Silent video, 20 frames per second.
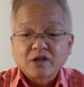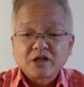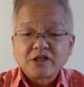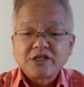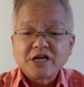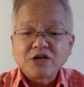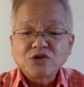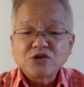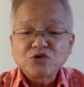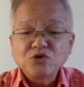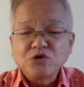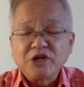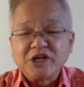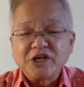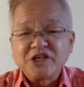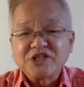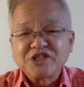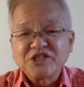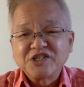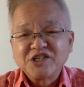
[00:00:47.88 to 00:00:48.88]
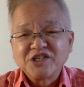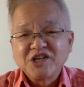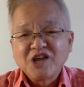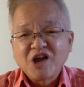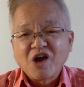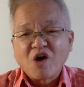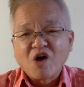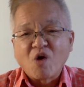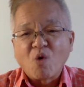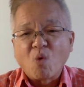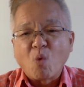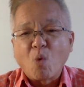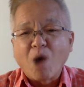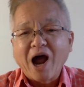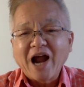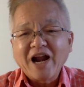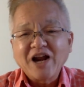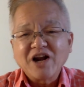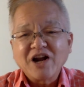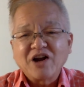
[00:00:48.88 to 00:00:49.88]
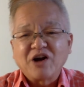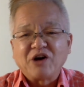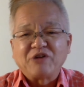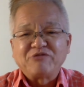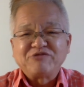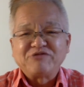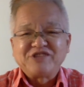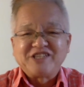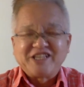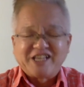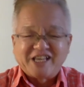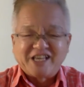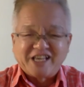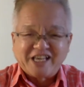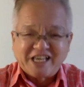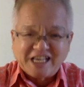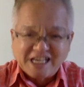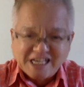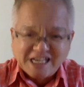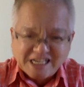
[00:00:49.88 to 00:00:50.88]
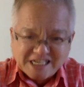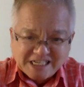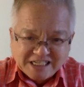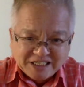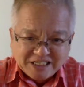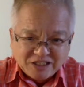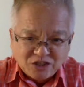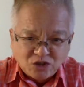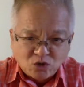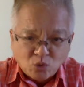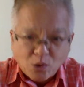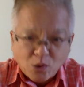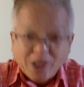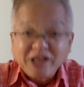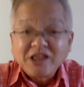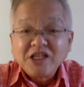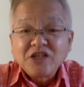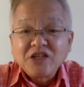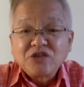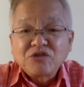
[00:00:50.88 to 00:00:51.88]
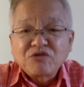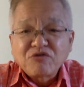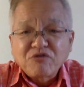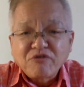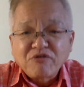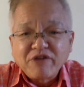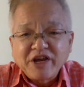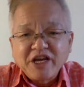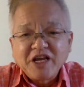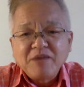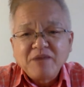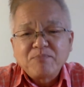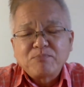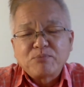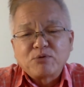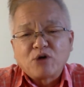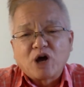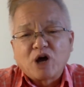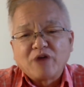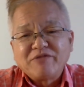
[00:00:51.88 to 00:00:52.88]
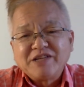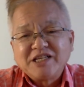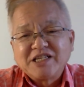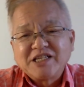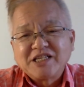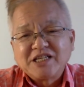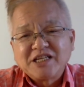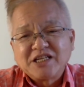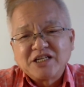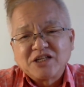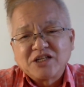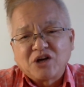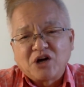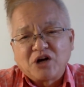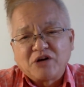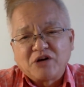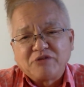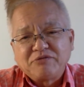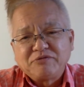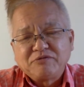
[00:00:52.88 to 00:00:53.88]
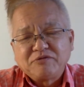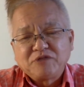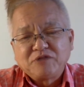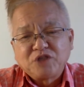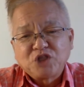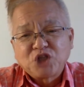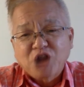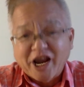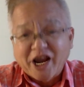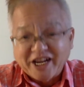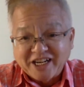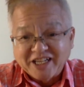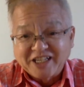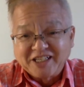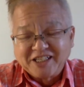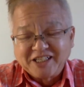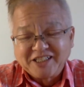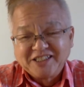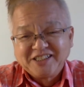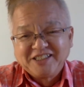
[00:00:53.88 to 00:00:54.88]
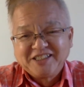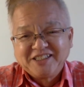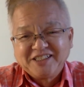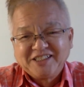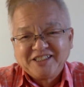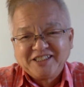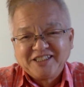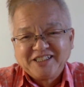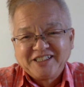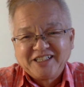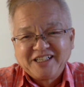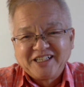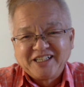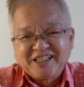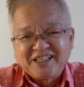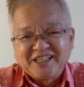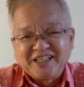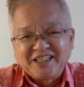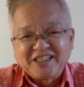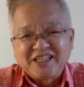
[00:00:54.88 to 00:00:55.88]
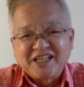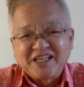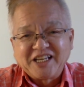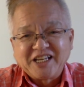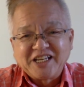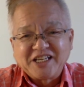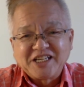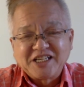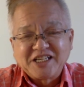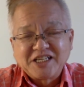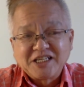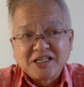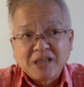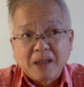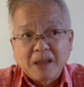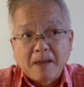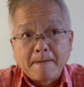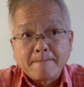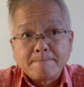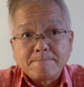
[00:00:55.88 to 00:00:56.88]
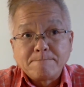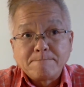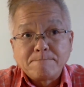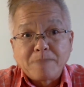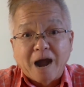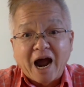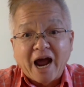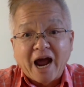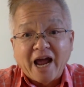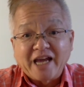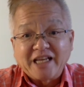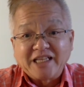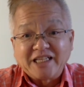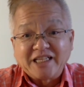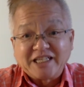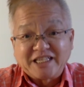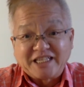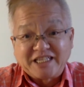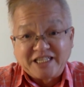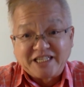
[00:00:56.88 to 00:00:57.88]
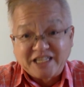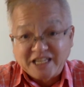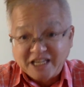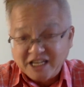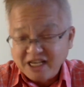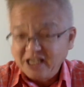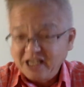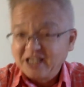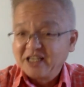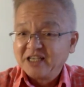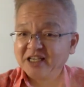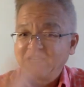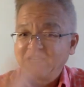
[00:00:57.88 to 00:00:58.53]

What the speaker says: Jiangsu is one of the 23 provinces of China. It is by the sea.